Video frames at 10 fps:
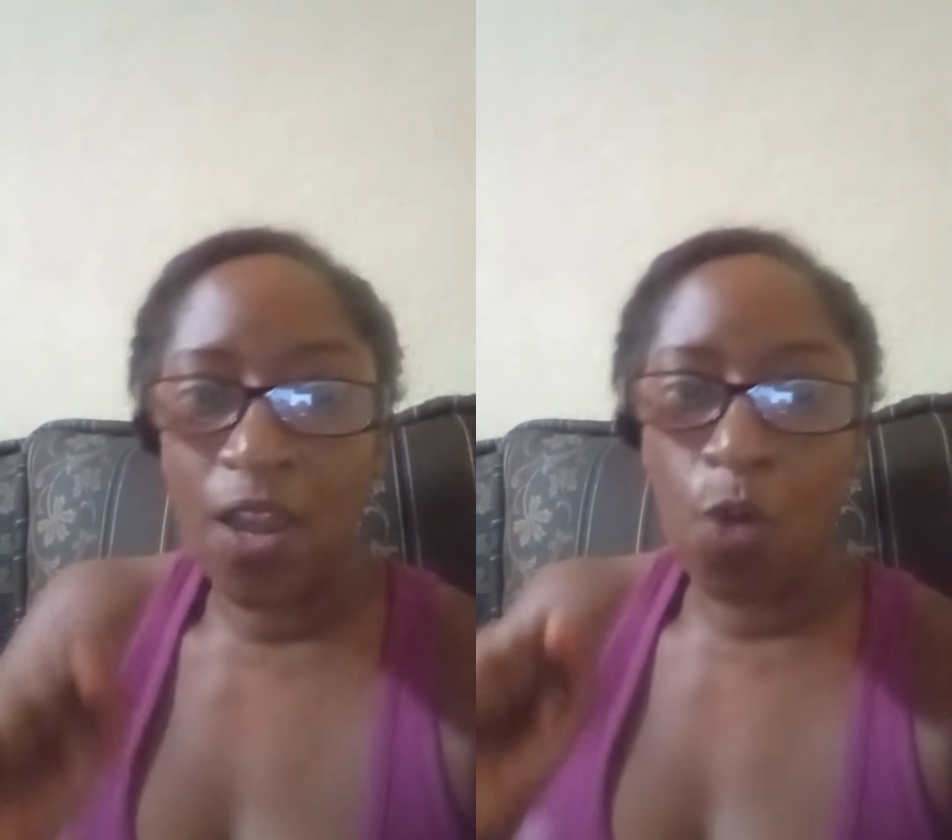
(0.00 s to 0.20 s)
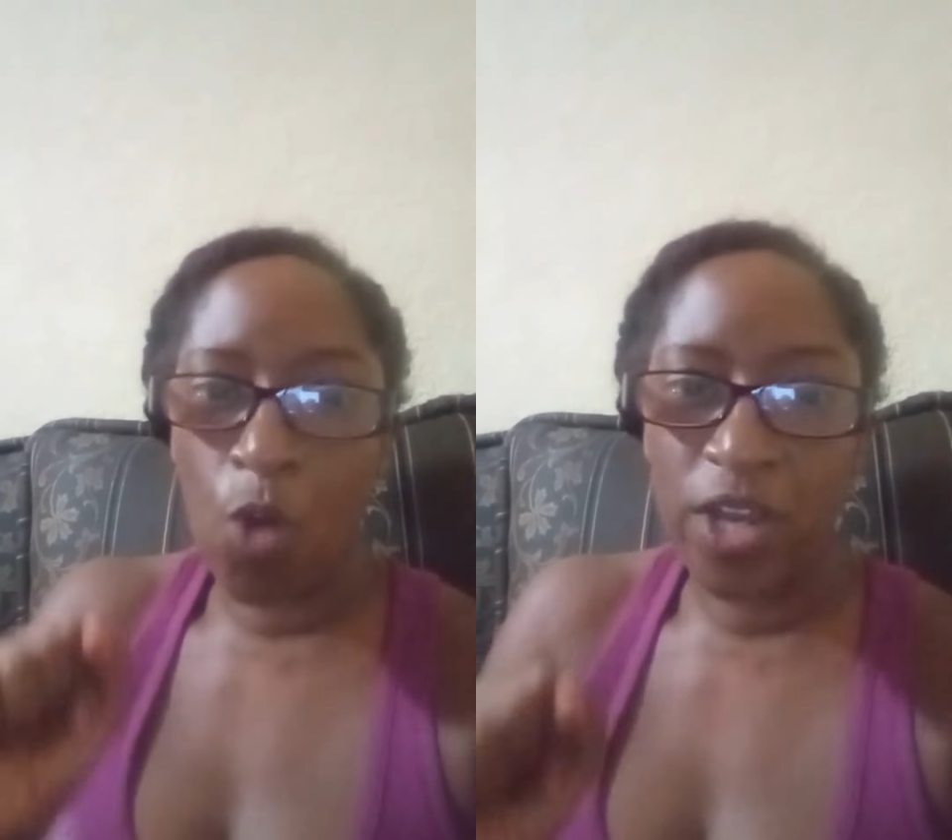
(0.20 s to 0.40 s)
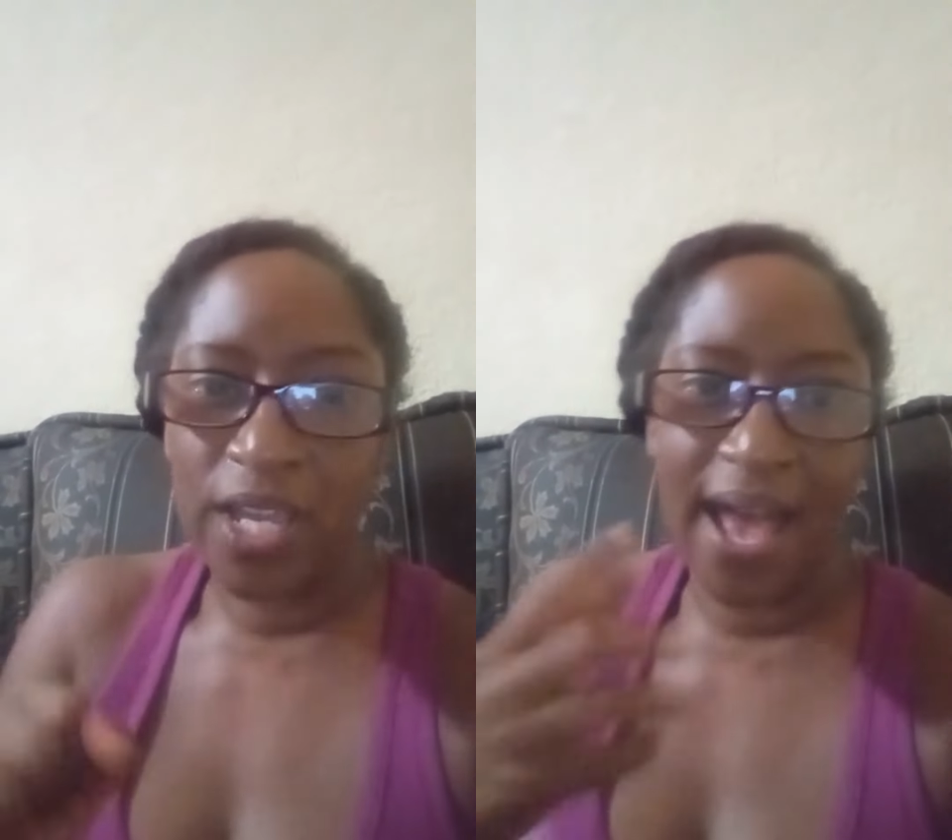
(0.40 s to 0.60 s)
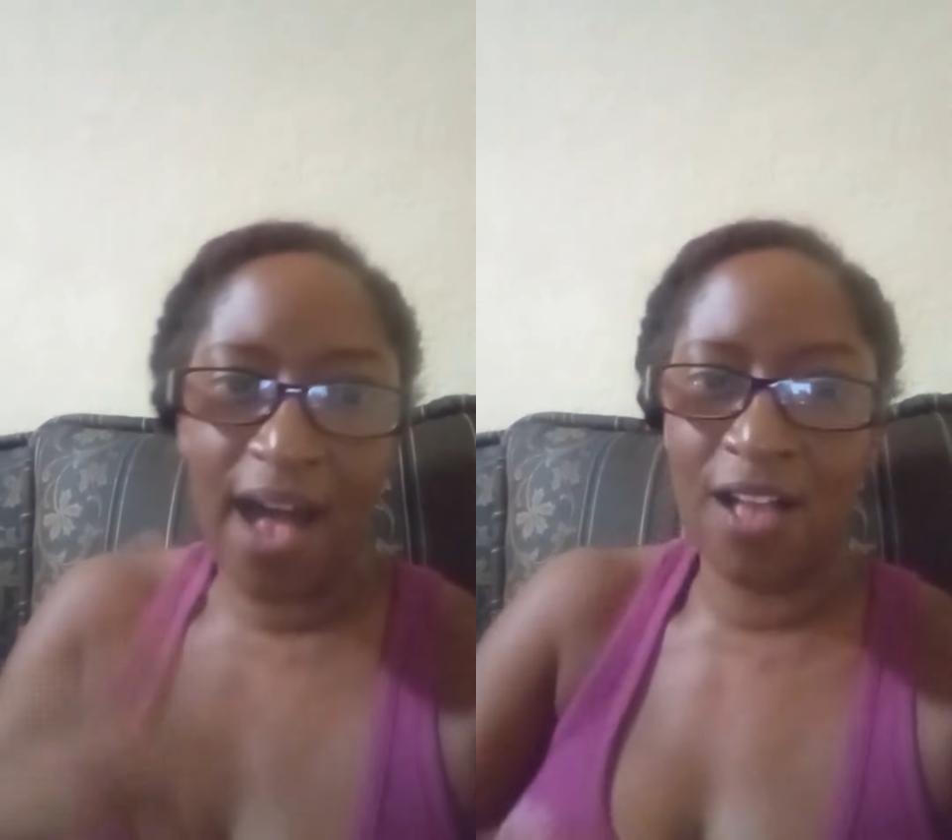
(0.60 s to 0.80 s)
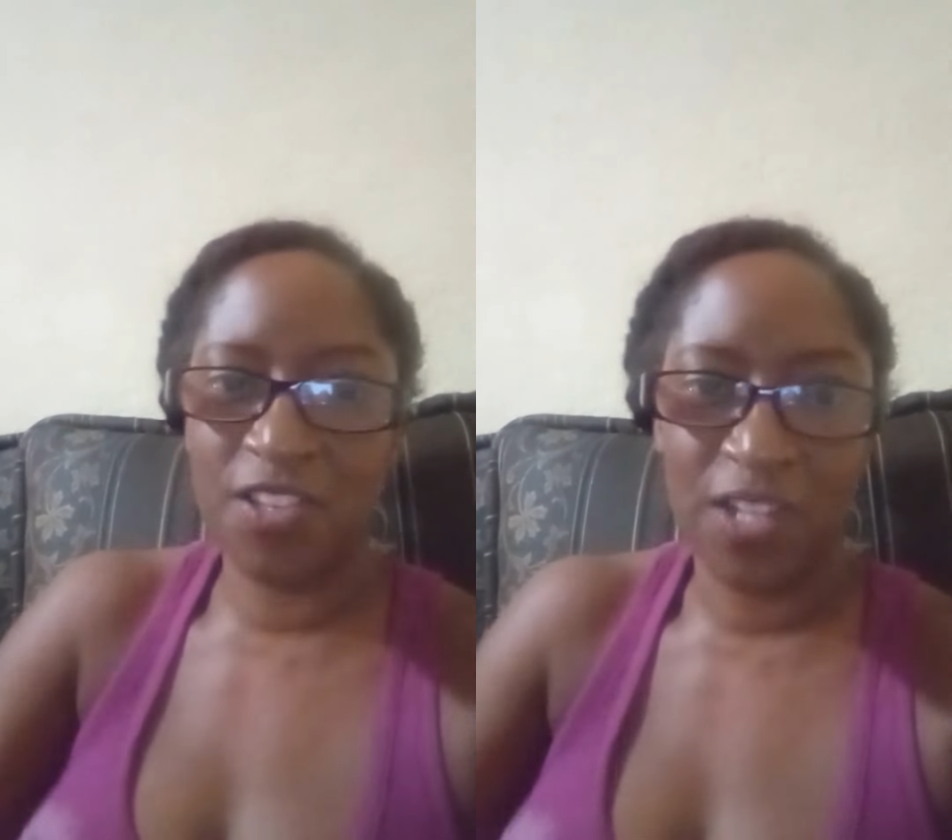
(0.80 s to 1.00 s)
they're working,
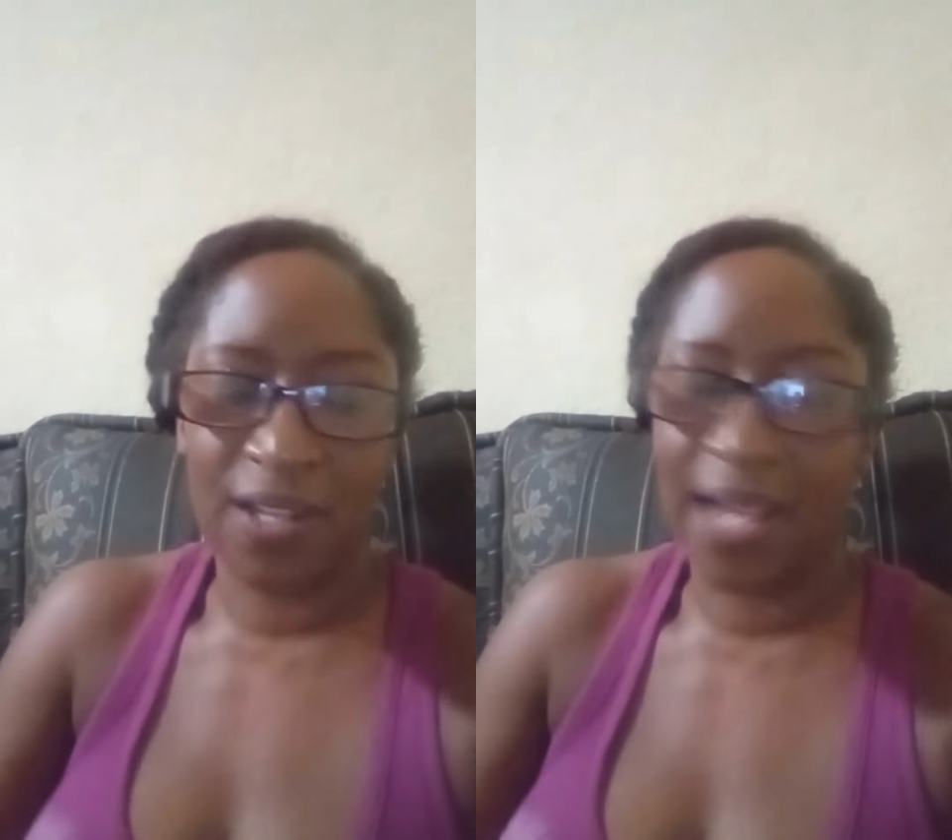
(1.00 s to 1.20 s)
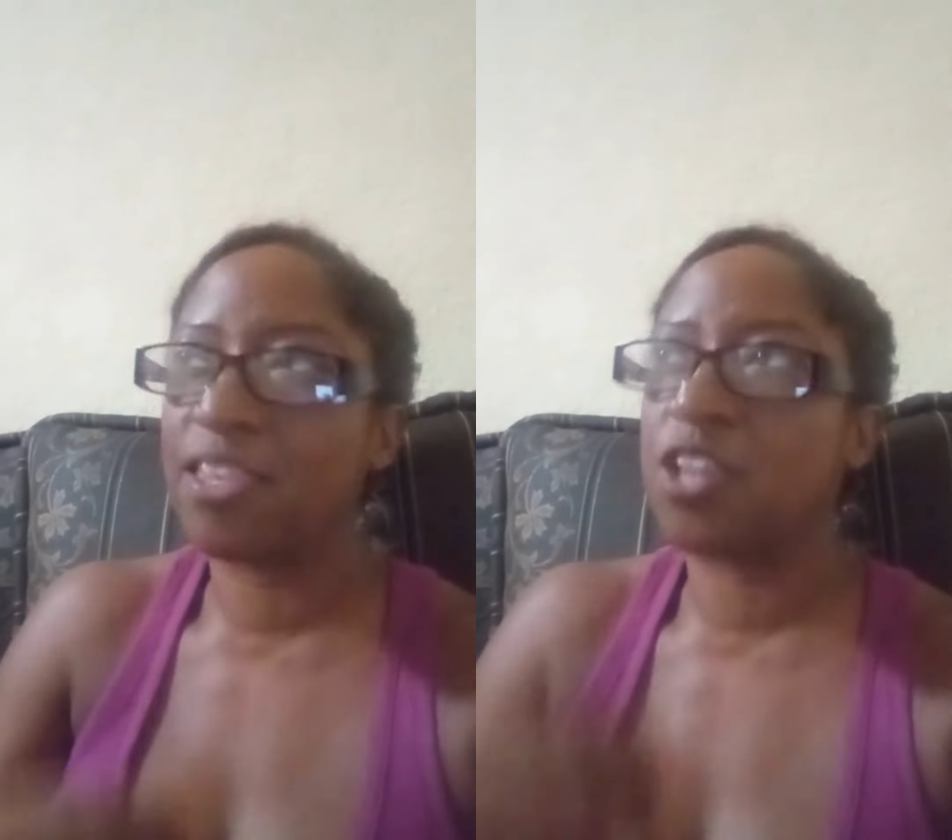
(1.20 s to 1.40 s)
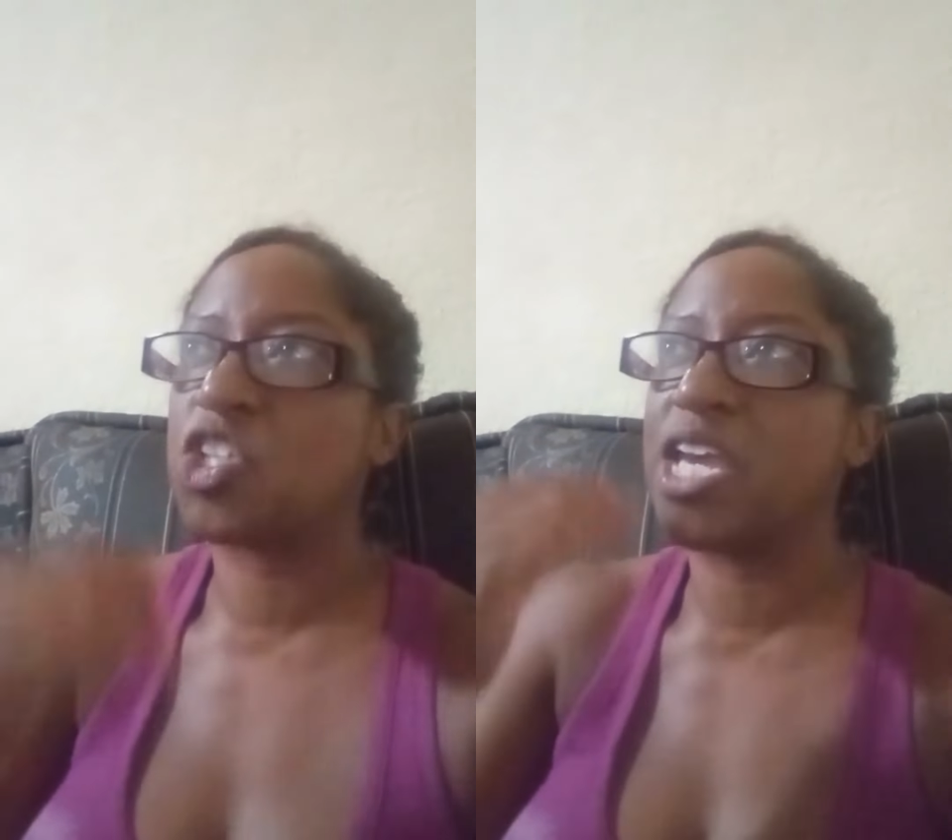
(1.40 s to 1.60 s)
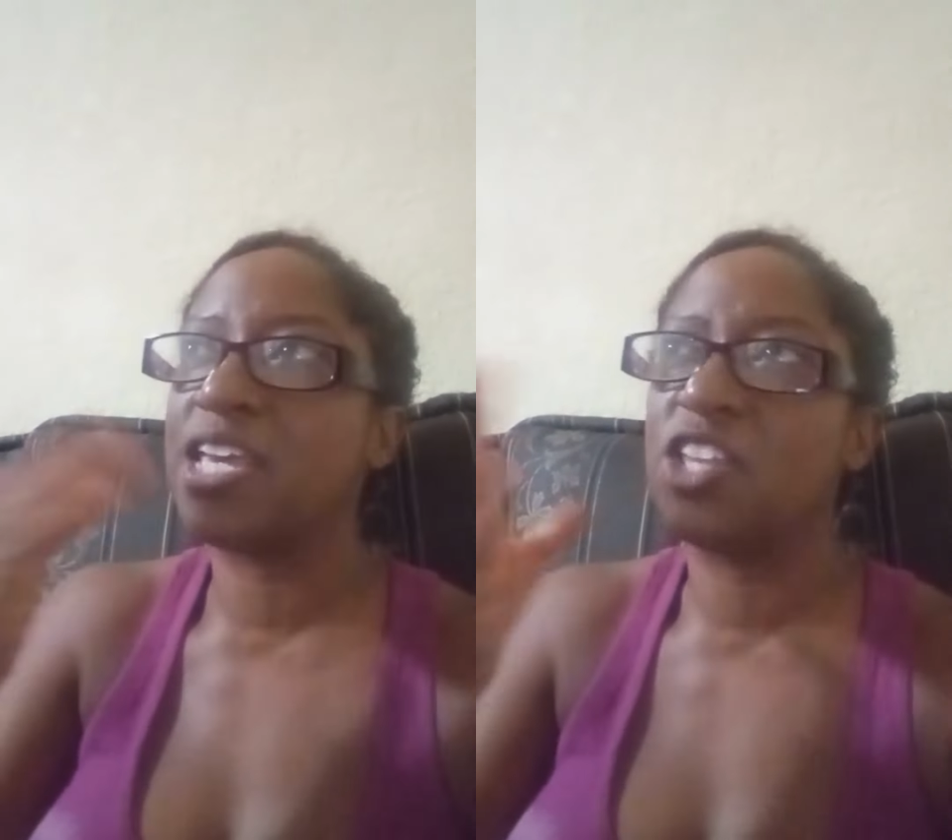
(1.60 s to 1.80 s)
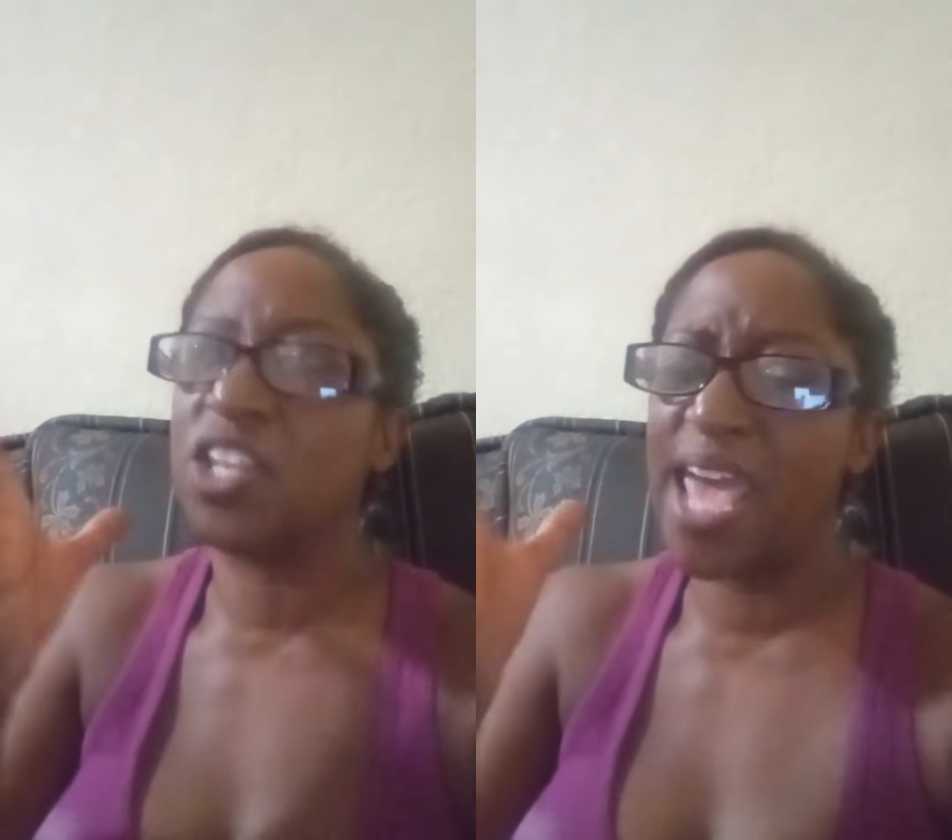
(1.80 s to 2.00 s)
not hustling like they're
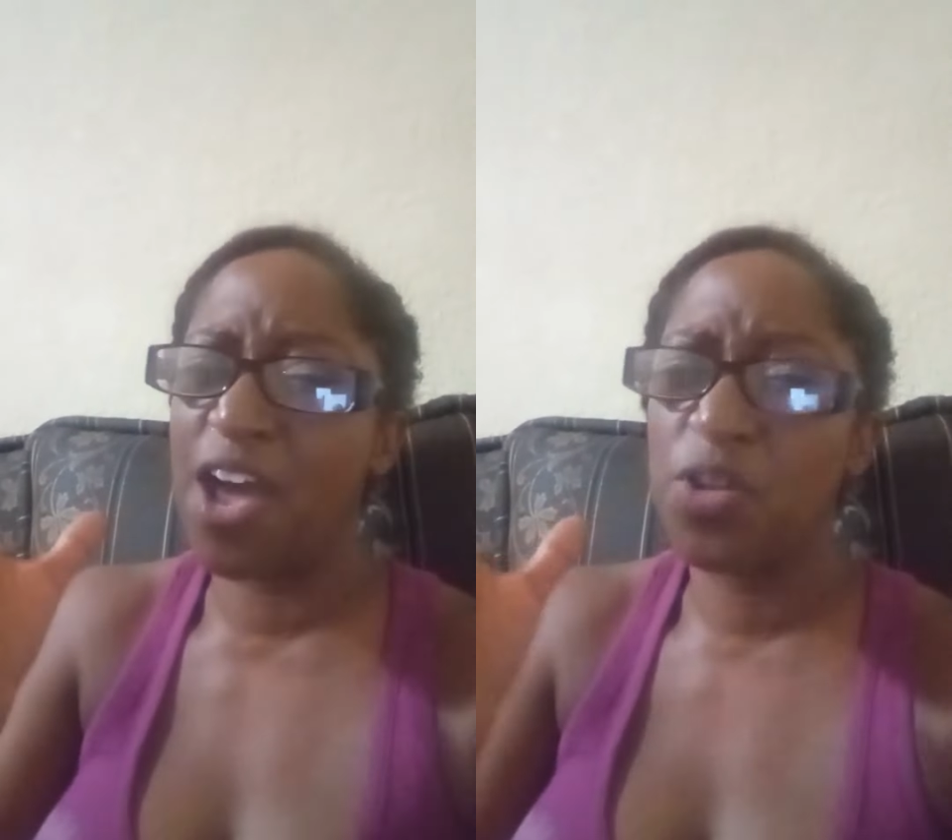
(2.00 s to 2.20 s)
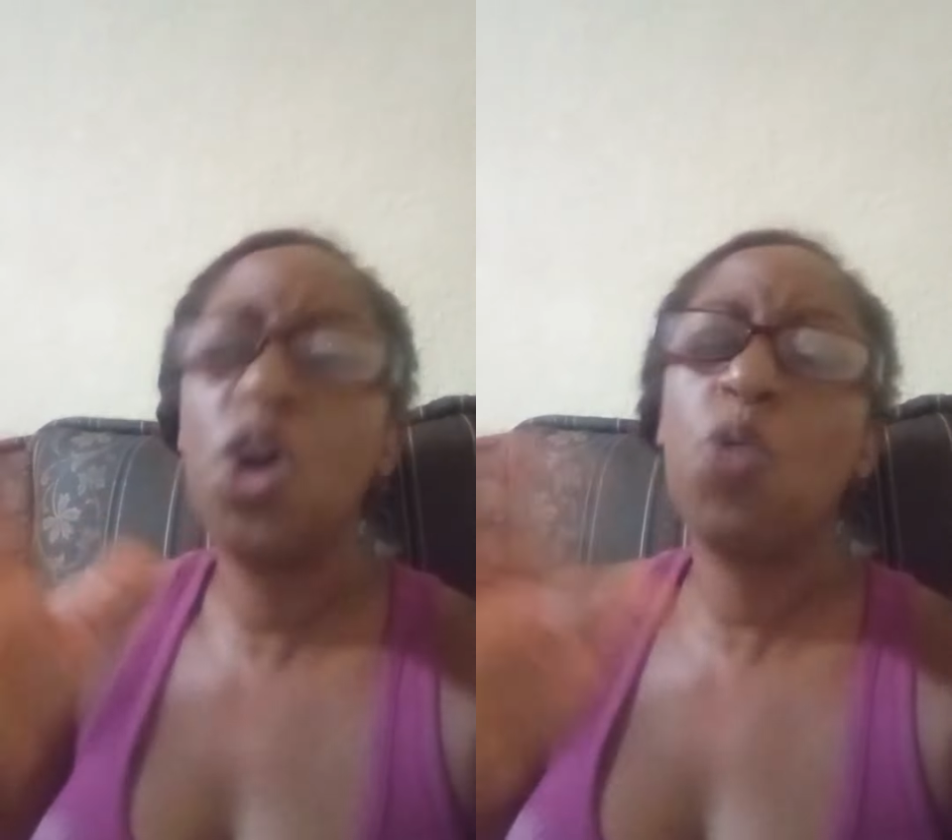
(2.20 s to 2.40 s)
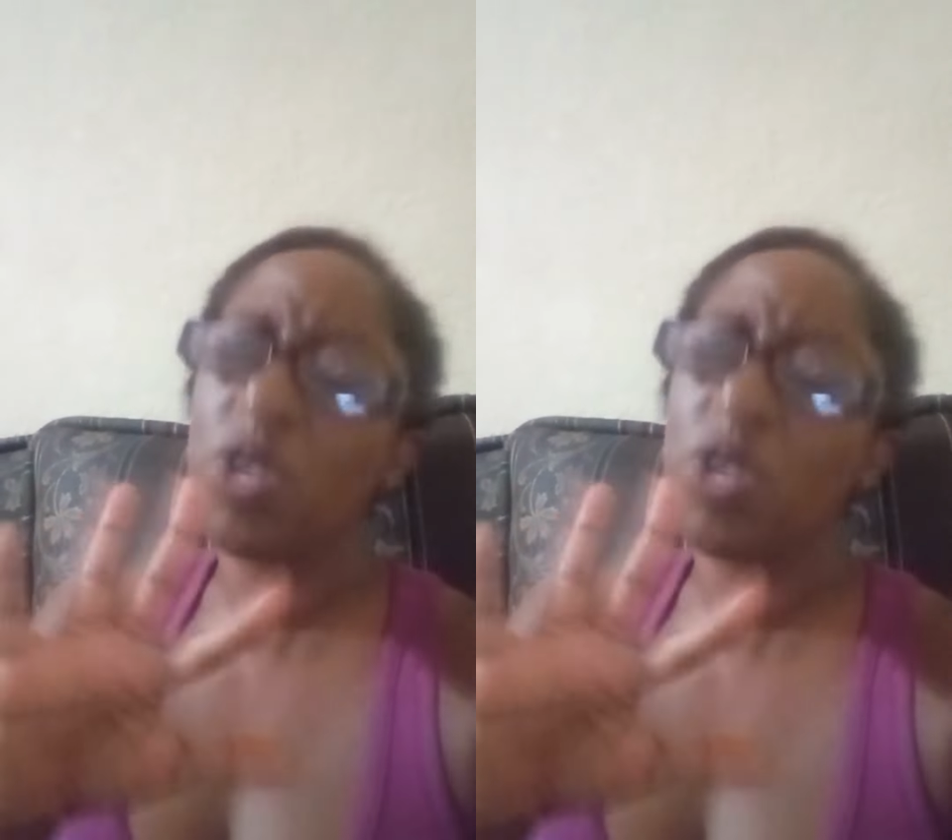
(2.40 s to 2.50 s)
shaking you down,